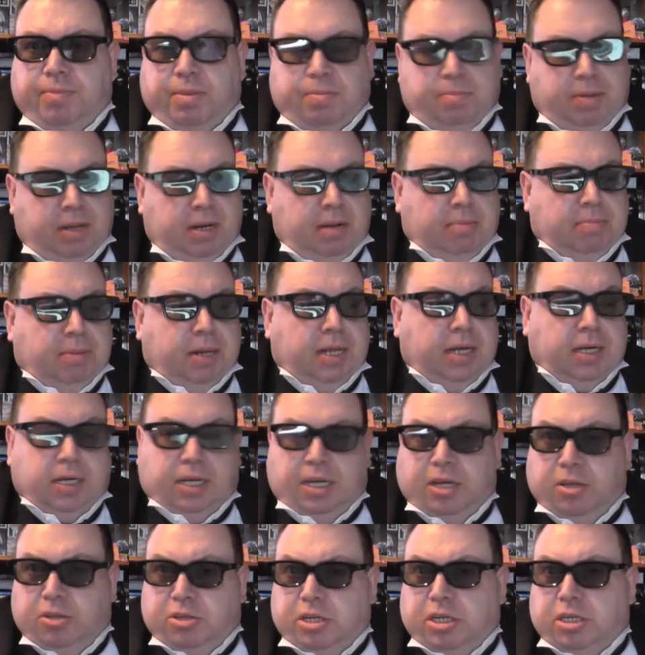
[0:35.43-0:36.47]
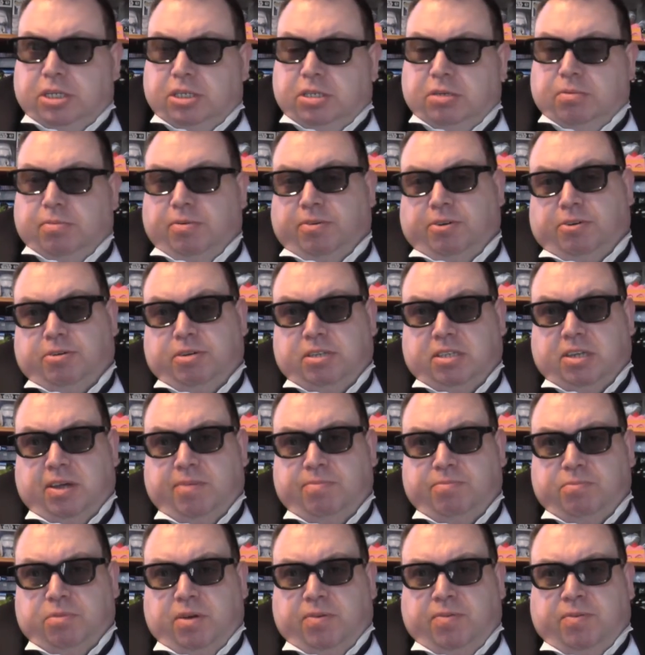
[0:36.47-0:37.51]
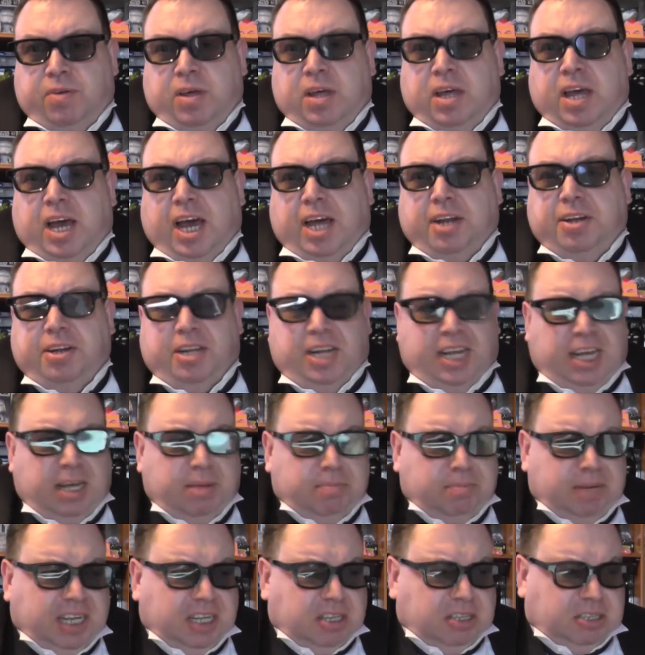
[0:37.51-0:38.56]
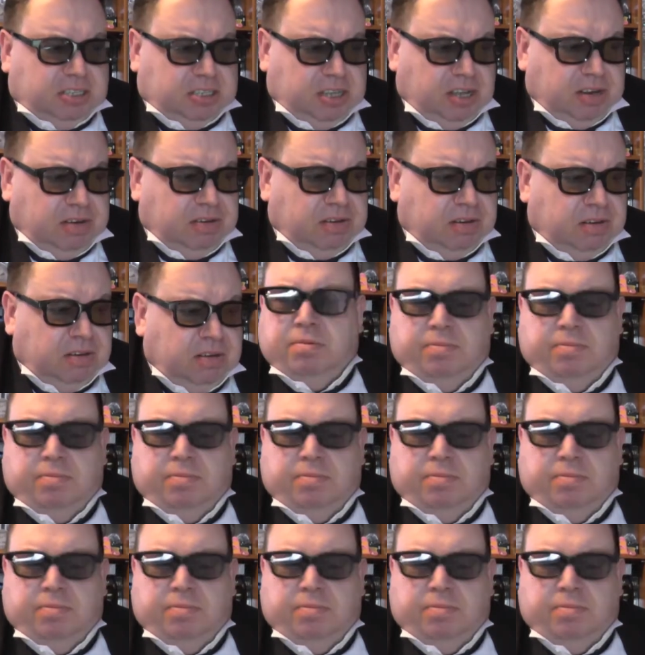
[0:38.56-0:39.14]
Men in Black International with Chris Hemsworth and Liam Nielsen.